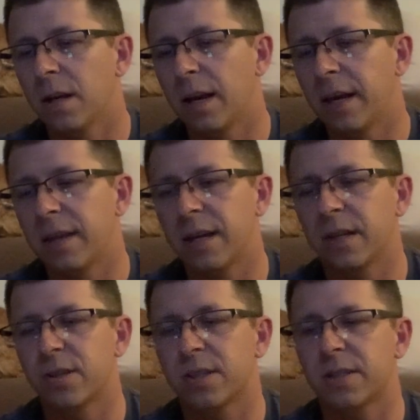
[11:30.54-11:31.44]
And then
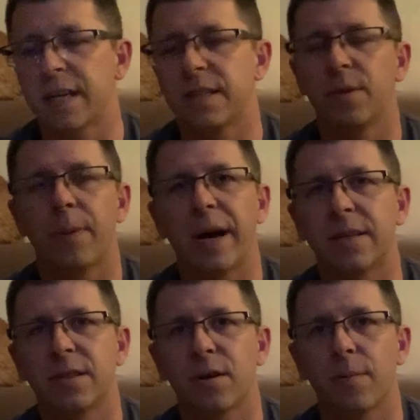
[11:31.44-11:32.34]
it just takes you
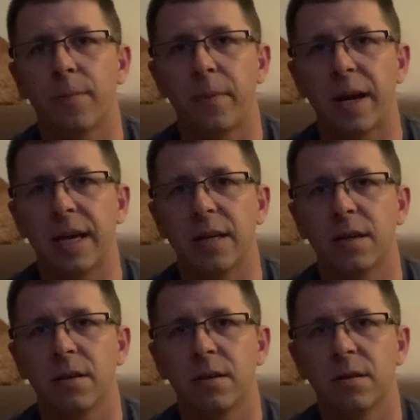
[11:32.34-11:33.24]
back to your main
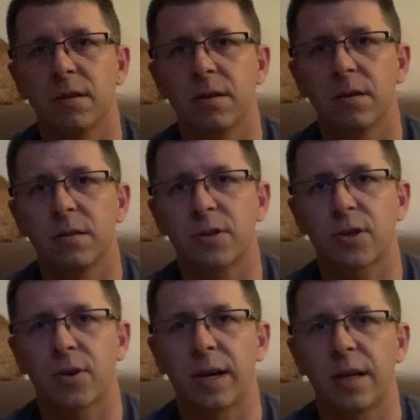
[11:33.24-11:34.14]

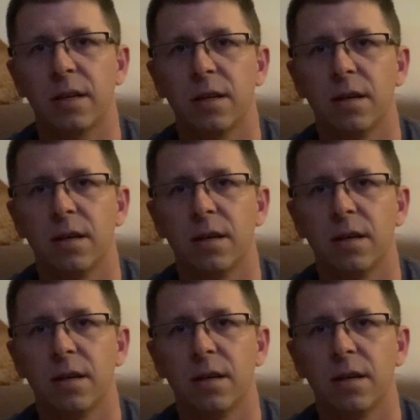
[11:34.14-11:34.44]
screen.